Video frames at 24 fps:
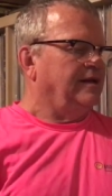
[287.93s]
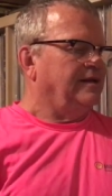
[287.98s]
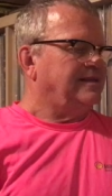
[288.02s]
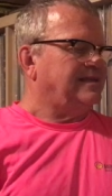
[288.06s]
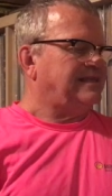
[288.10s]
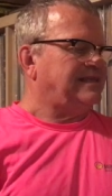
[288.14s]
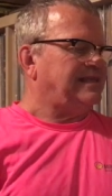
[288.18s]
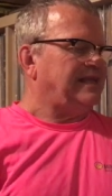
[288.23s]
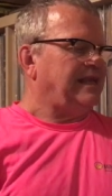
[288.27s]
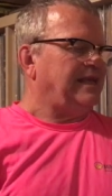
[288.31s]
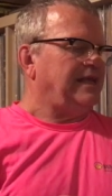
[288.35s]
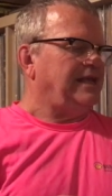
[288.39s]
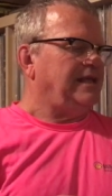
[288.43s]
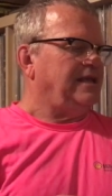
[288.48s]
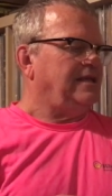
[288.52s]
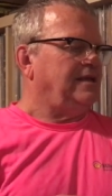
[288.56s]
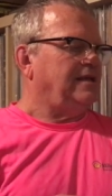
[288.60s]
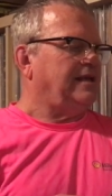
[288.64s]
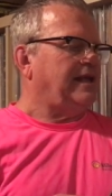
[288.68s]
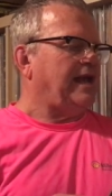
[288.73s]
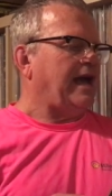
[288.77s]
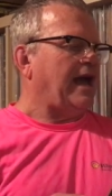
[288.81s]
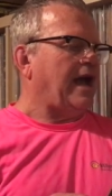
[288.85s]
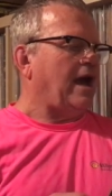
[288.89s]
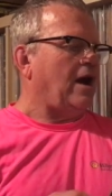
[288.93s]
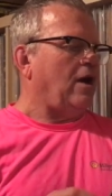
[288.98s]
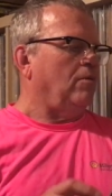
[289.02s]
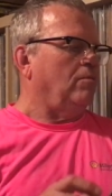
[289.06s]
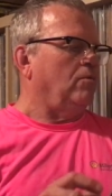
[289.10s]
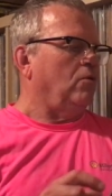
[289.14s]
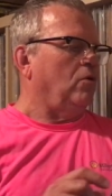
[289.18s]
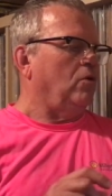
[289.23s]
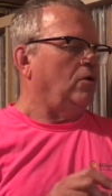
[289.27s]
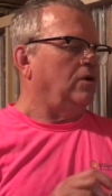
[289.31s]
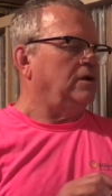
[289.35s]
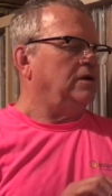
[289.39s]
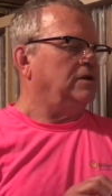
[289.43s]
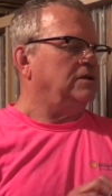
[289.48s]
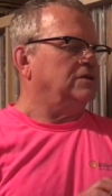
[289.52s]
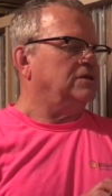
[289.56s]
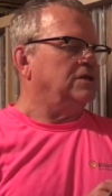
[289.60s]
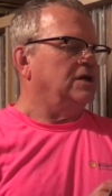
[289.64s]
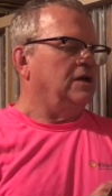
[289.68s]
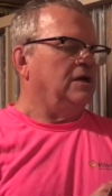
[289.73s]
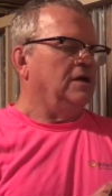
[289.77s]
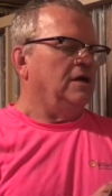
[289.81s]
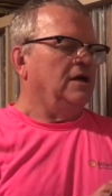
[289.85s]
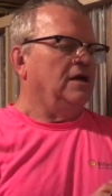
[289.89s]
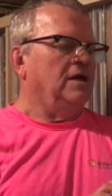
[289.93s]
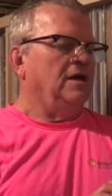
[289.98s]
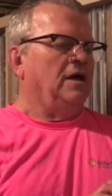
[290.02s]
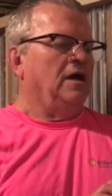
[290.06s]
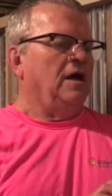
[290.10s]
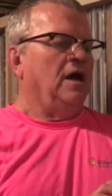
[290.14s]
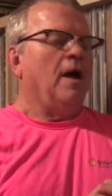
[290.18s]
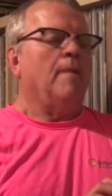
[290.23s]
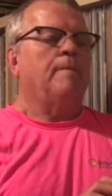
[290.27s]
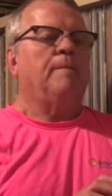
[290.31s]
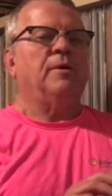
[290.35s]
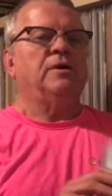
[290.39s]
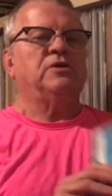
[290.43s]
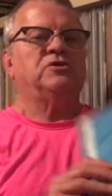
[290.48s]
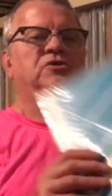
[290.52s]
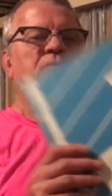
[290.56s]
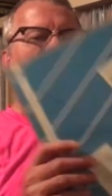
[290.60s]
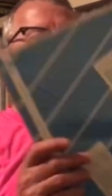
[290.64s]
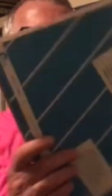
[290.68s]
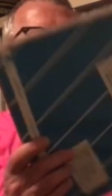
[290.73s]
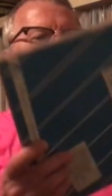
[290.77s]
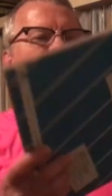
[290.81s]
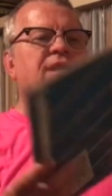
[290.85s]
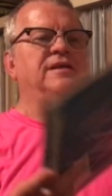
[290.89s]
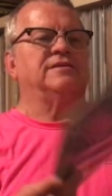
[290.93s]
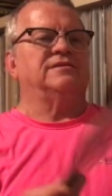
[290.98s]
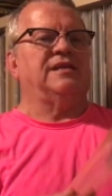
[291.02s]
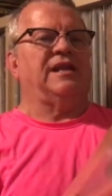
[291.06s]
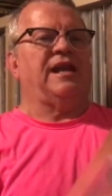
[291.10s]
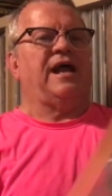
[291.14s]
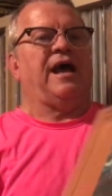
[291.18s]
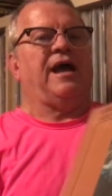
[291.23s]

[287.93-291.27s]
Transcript: Singing Cowboys, a bunch of bands that